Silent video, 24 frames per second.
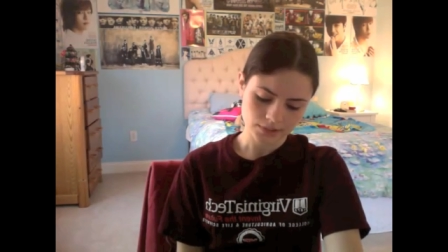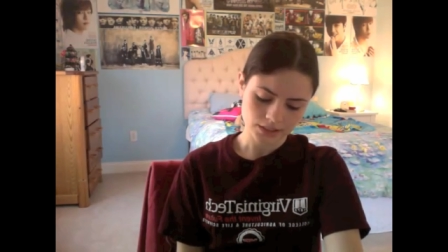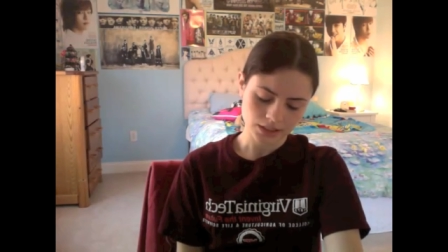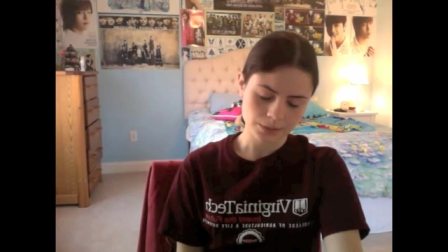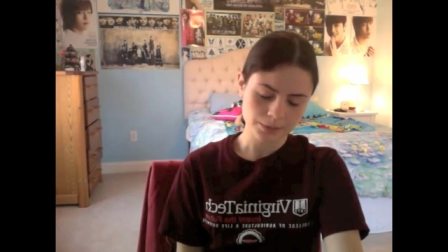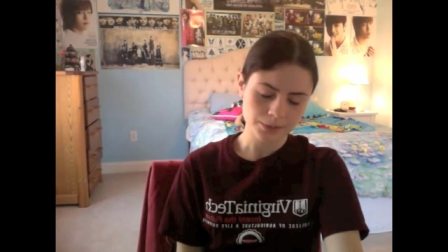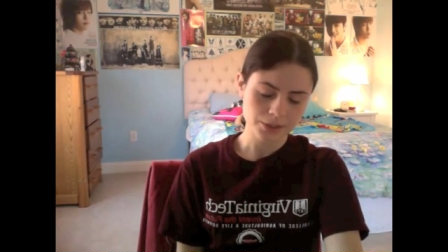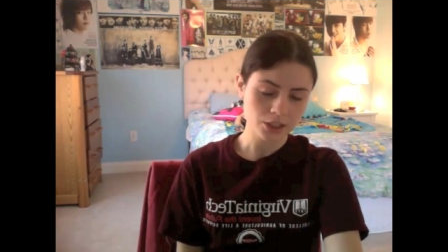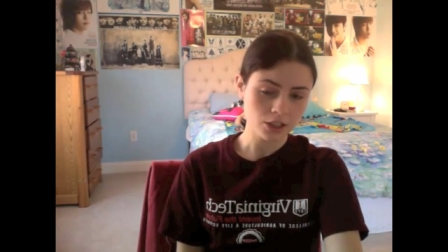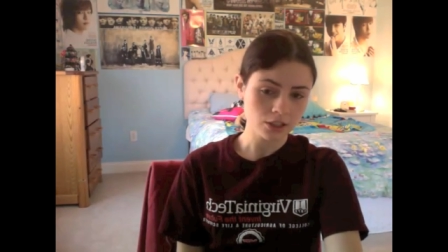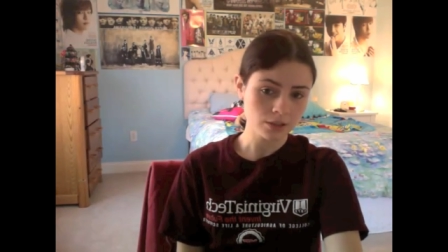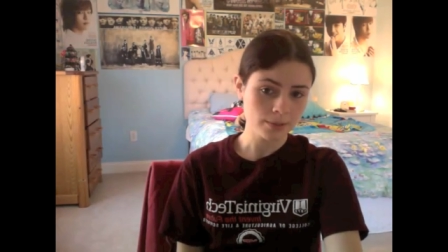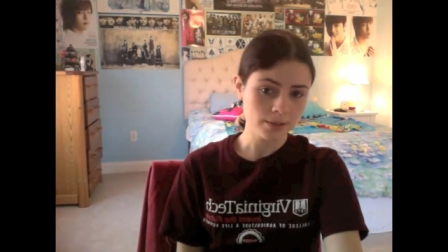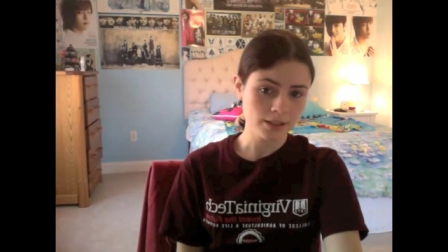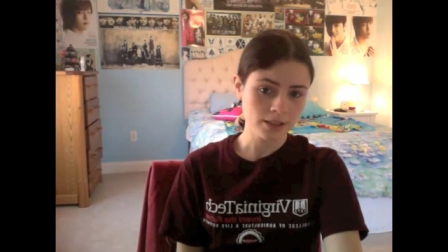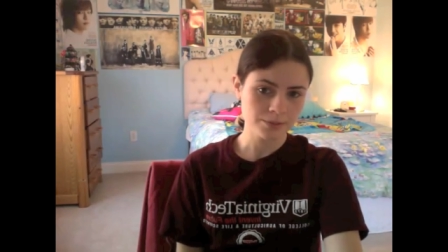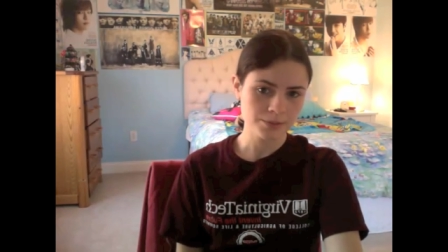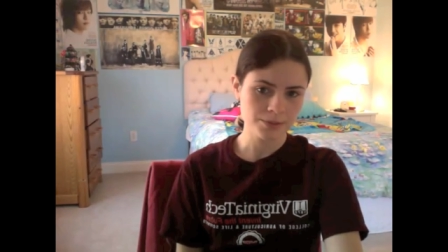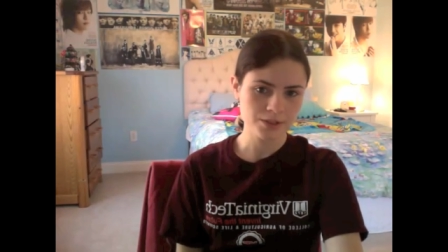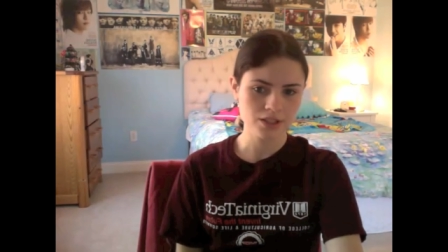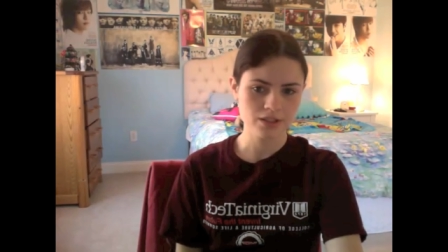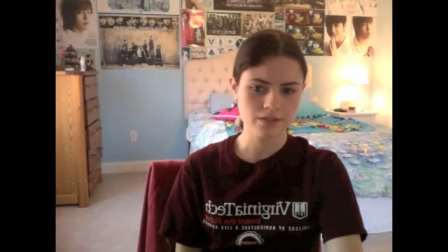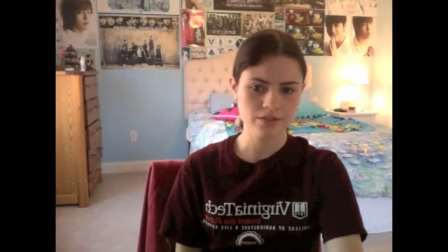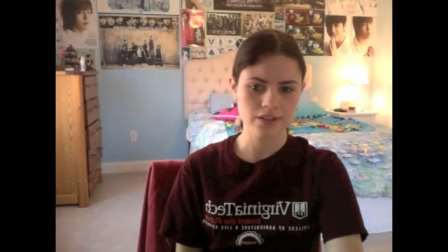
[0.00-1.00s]
Let me talk about the
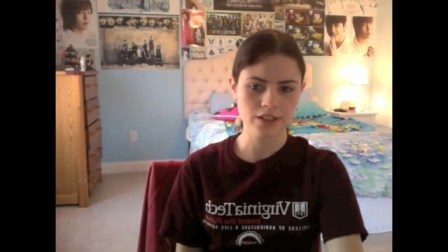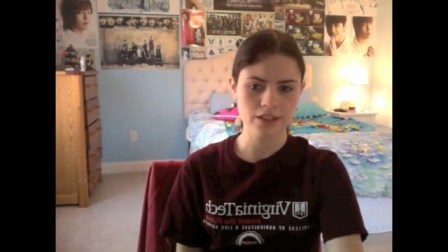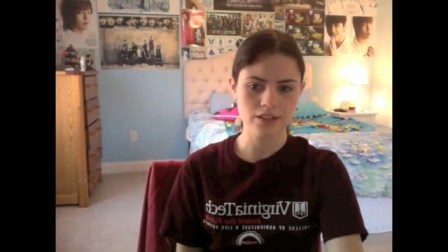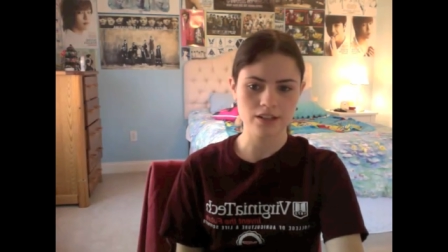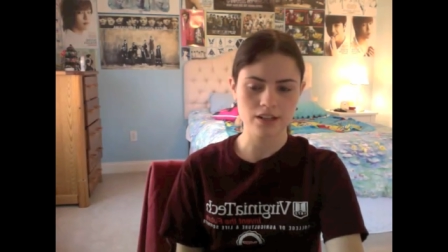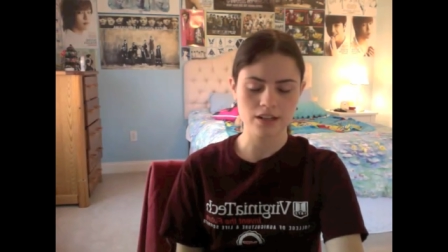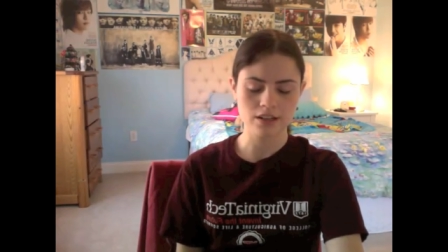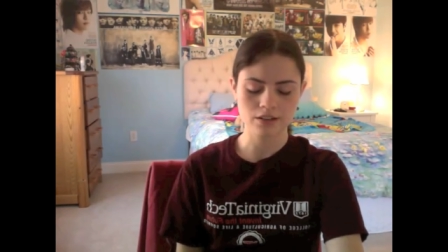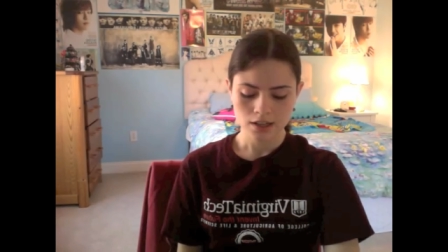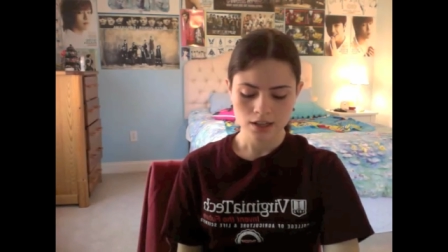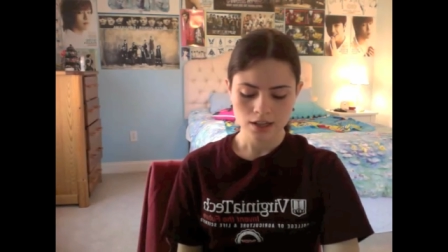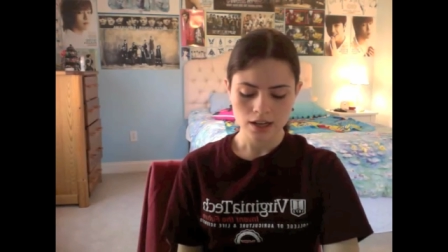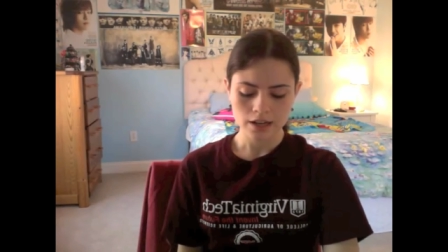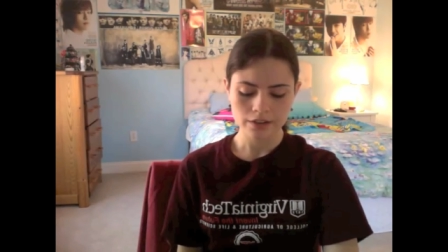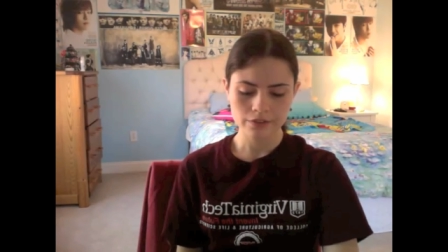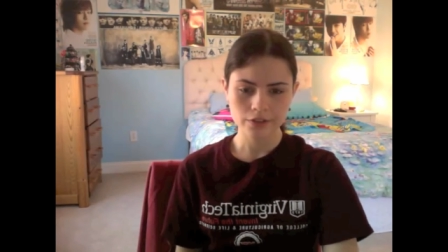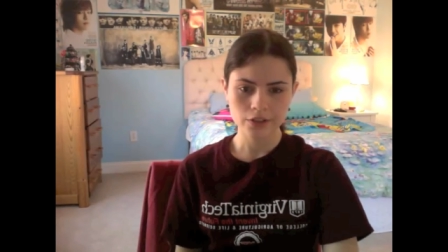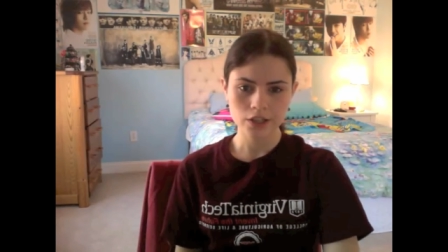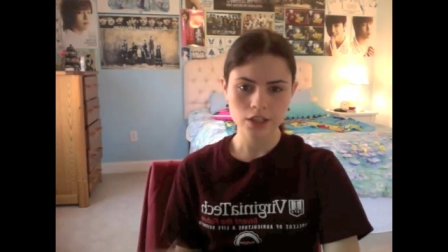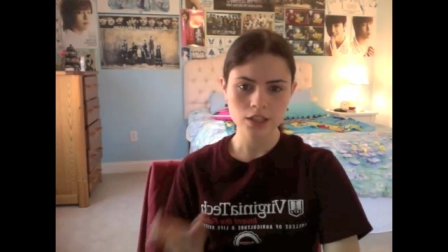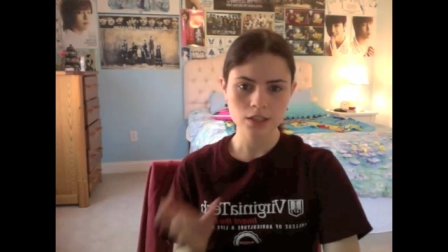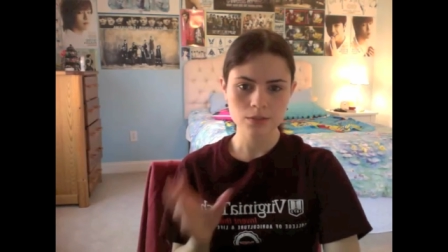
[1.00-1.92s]
music video now. I forgot